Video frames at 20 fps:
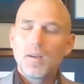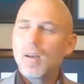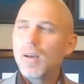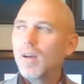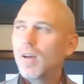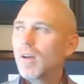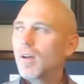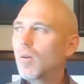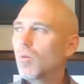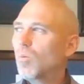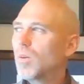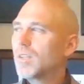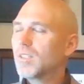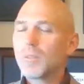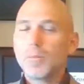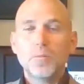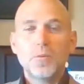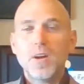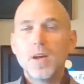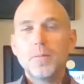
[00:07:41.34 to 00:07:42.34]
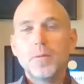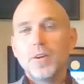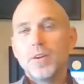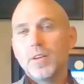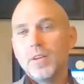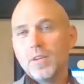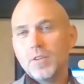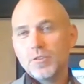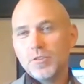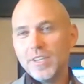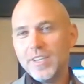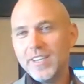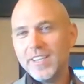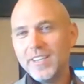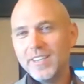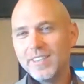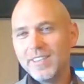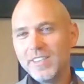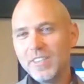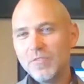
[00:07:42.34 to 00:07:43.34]
What is a primary
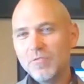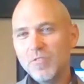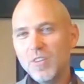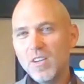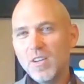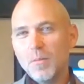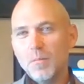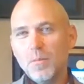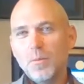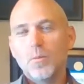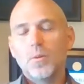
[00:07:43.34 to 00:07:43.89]
ingredient in rum?